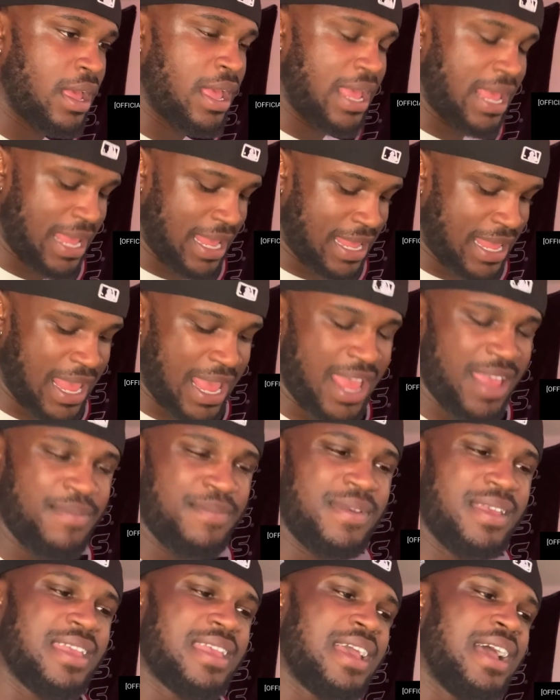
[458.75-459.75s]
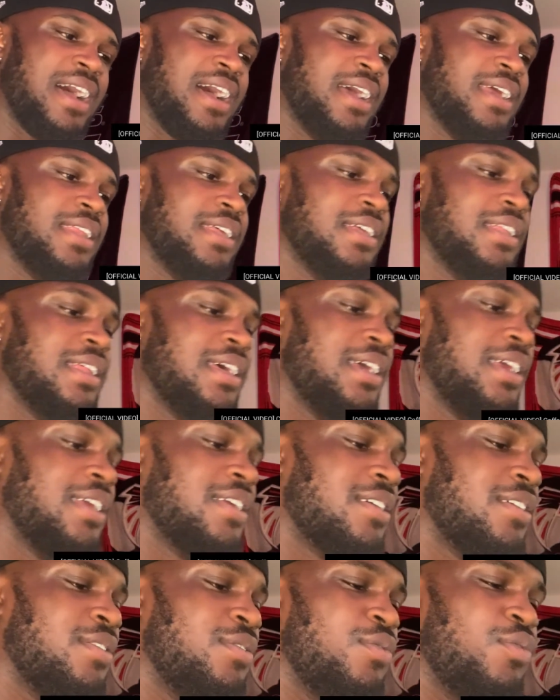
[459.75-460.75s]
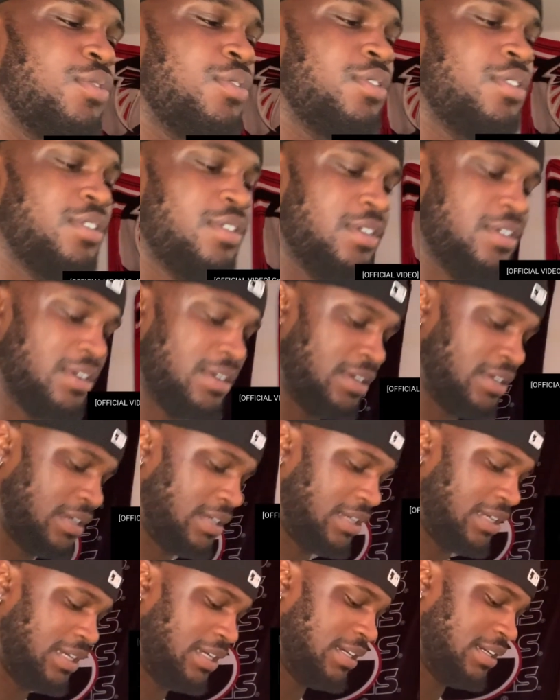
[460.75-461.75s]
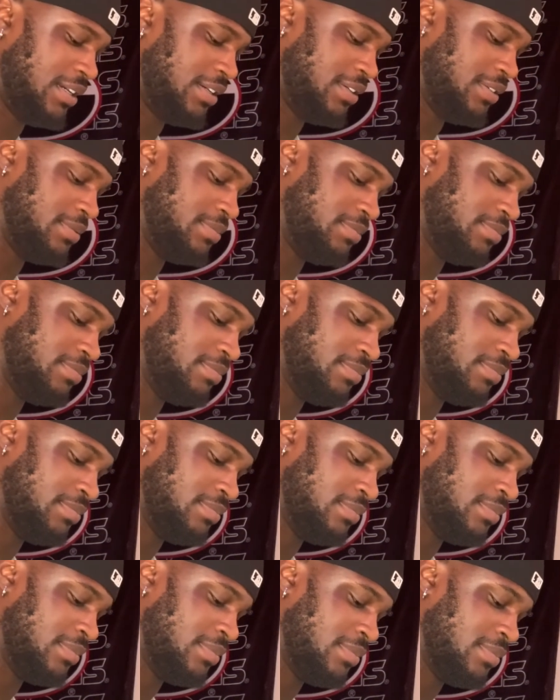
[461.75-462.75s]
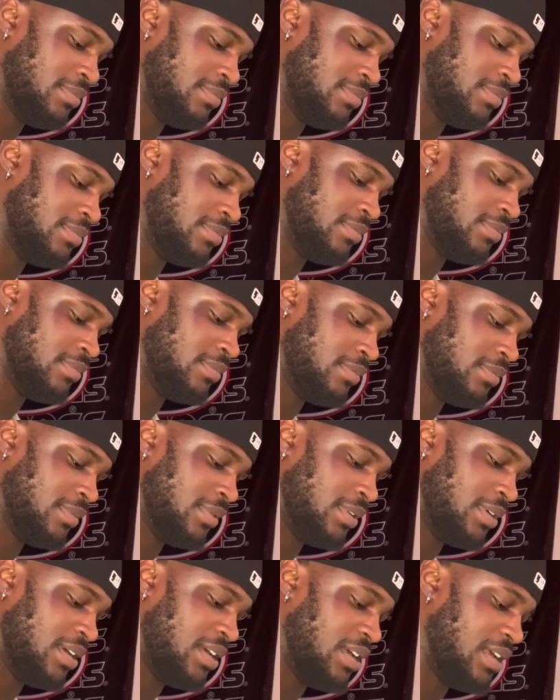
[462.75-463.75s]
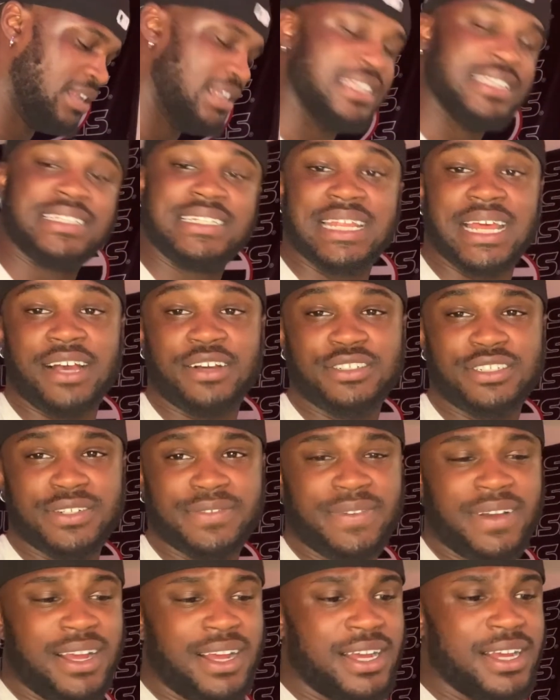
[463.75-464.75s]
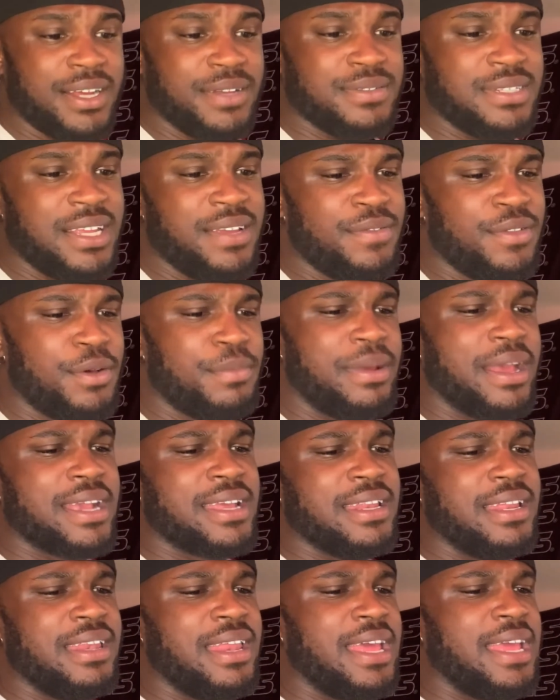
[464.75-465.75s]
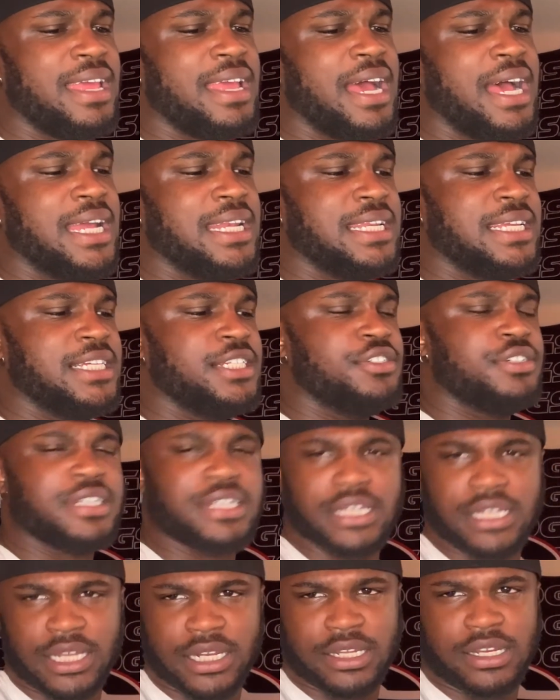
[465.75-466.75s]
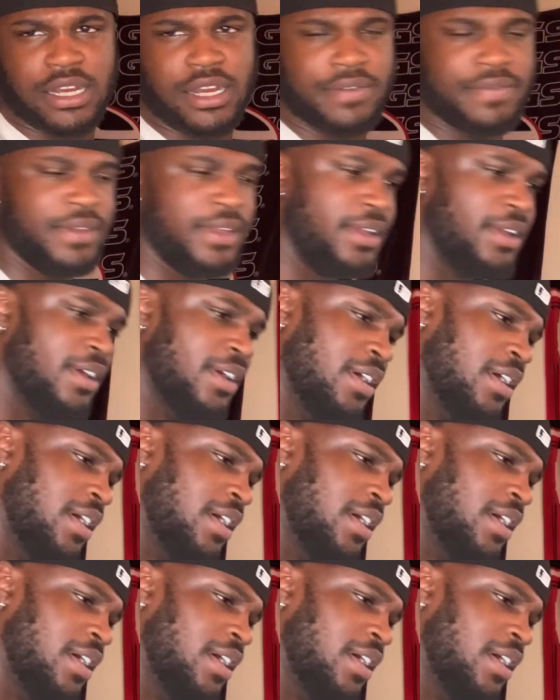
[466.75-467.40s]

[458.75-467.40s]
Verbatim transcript: It gave me kind of like um nostalgia vibes. Even though back in the day I did drink a lot of coffee.